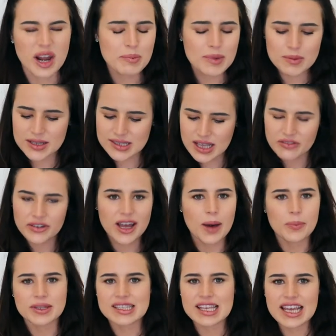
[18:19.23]
I made myself a
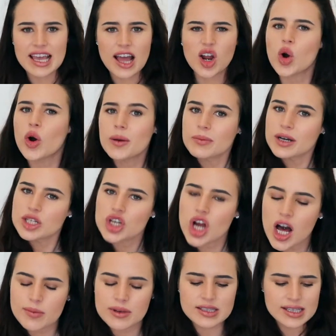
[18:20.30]
cup of tea, I got in my
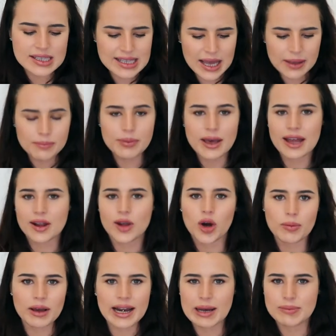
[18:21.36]
jammies, I sat in bed, I got
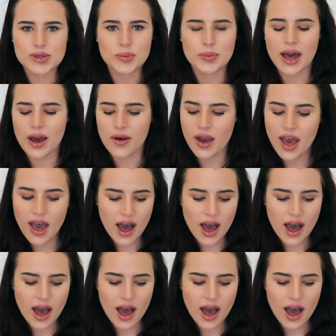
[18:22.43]
my laptop out,